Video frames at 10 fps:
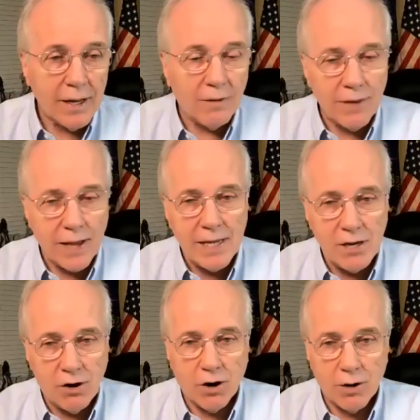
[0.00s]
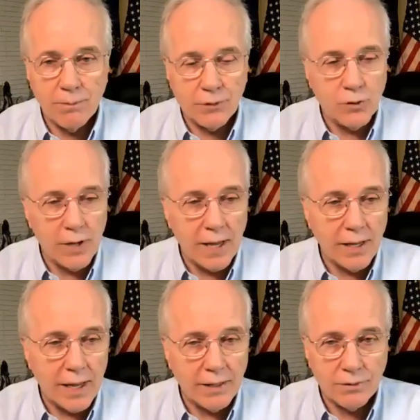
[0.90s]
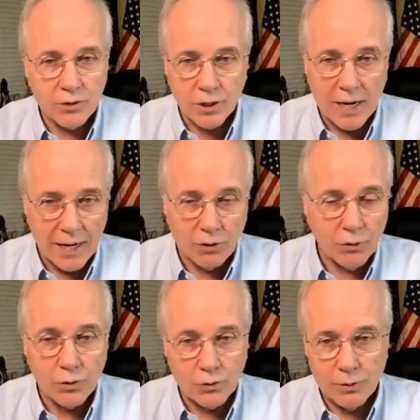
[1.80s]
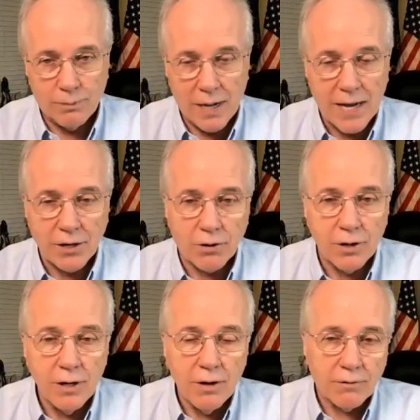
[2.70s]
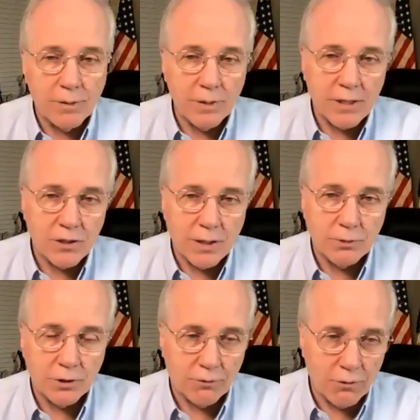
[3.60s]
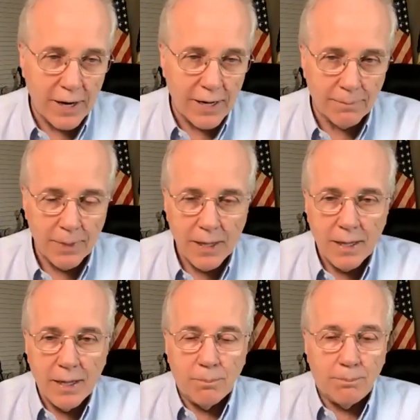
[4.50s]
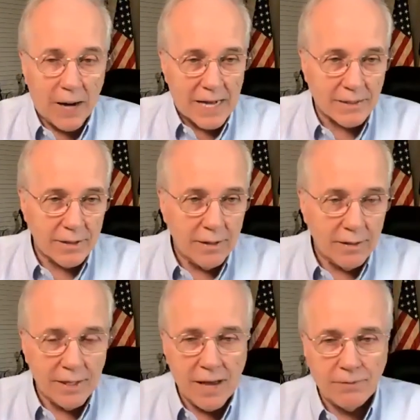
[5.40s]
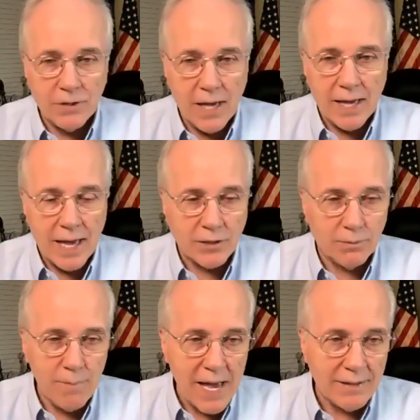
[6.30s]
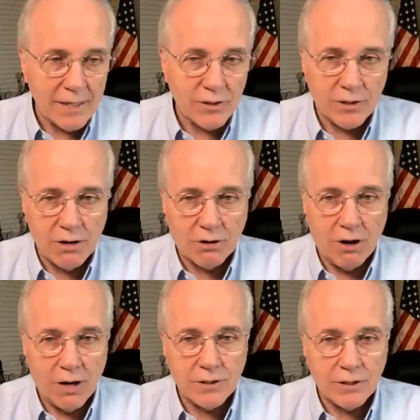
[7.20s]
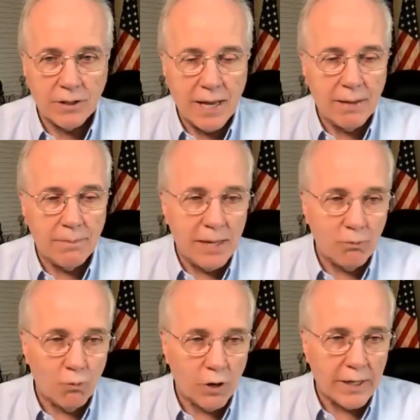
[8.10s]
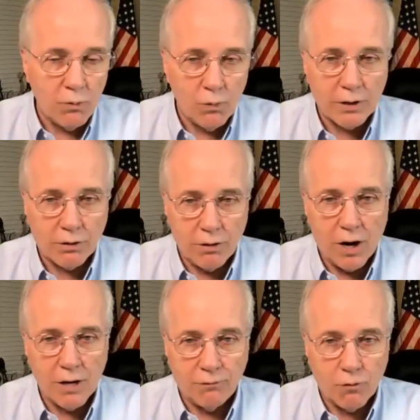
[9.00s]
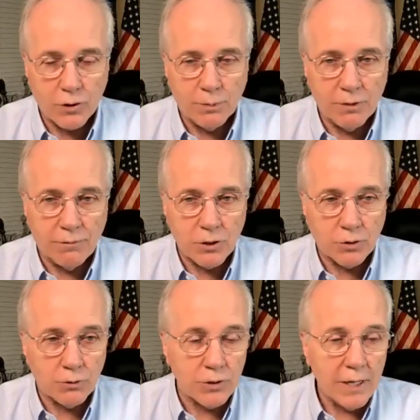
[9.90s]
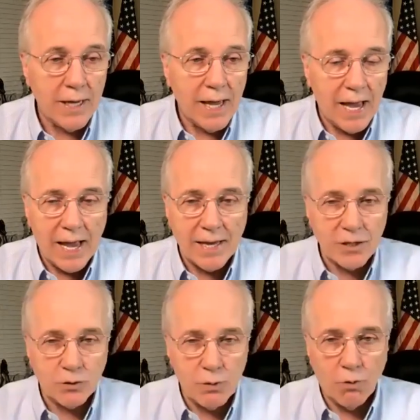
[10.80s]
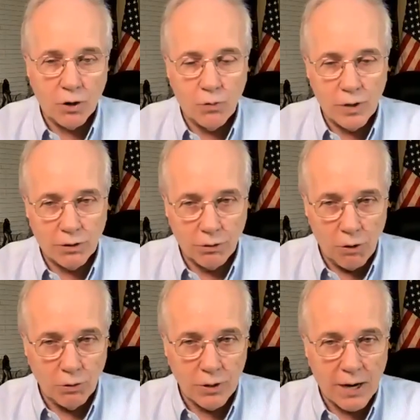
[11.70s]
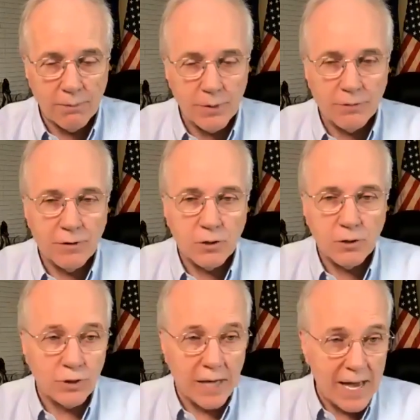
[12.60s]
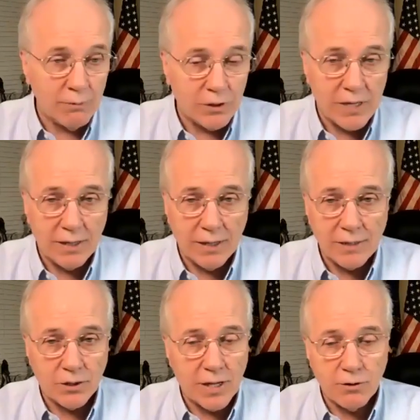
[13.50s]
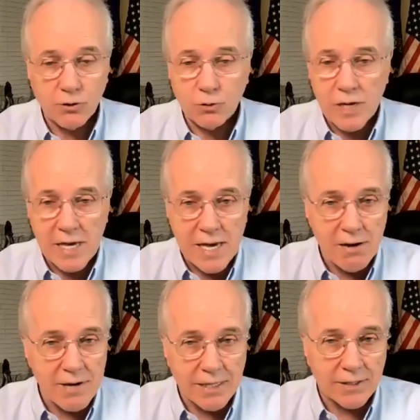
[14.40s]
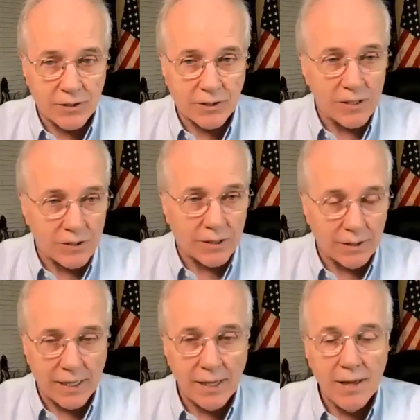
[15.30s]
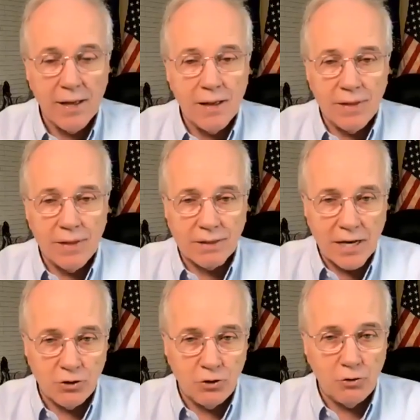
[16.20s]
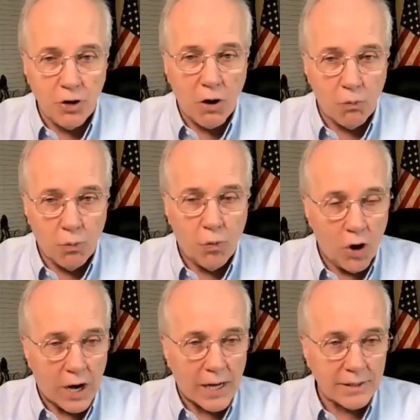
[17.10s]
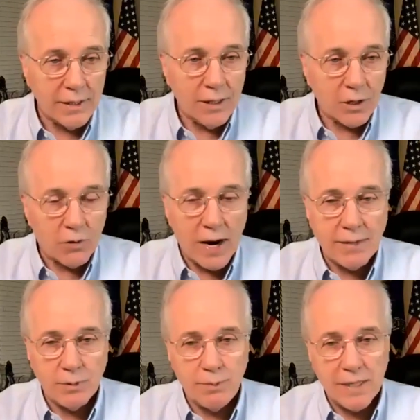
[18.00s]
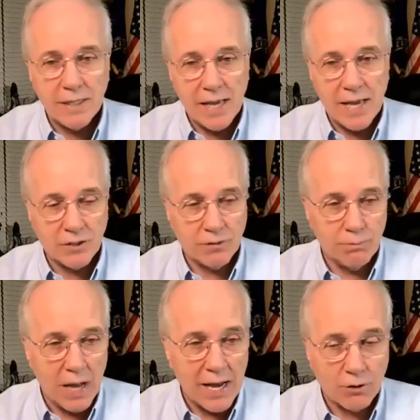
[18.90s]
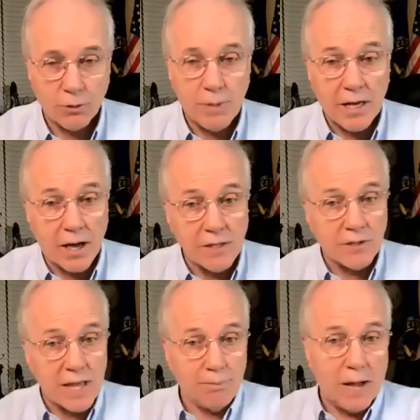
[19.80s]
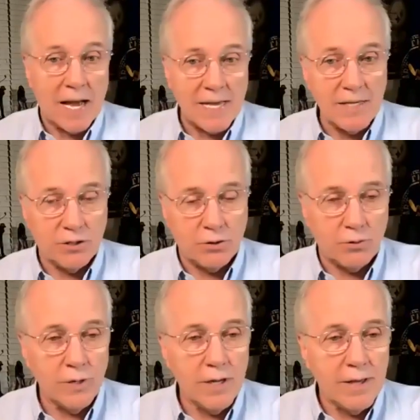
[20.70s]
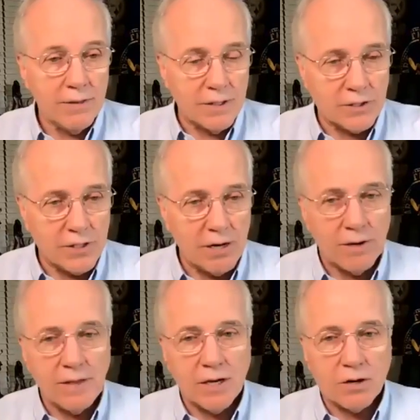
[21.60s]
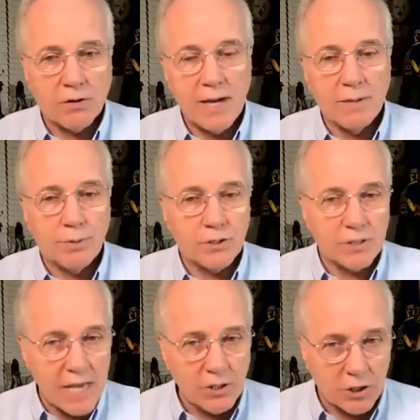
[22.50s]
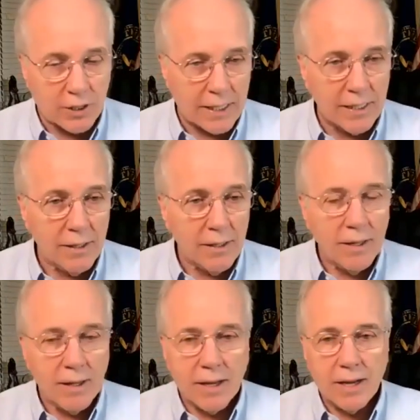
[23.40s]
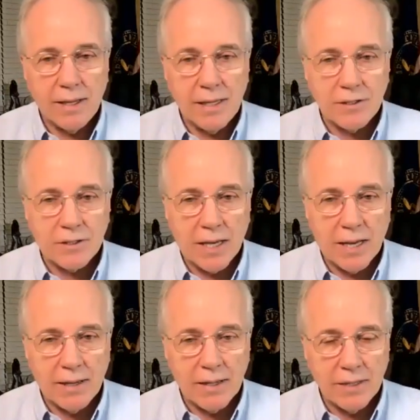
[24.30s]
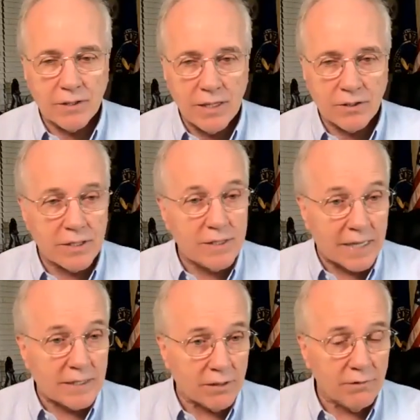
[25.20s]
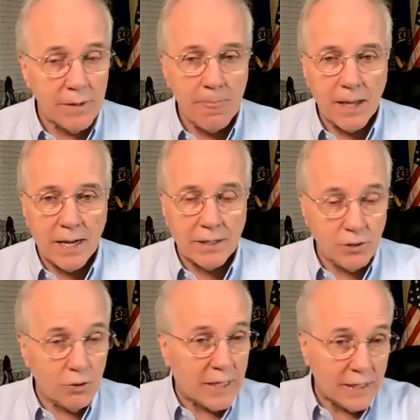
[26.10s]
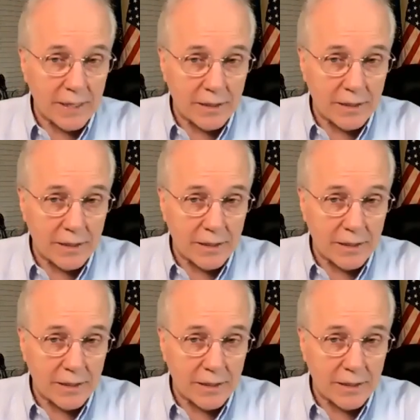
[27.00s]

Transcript: of any harm to a, a child or to a minor from the consumption of kratom. But the FDA has made this their cause celeb in working with law enforcement officials. And as we work with local government officials and with state legislators, we hear it consistently that they do not want kratom to be in the hands of minors because they buy into this theory that kratom potentially uh, is, uh, is, is addictive. Uh, you can get the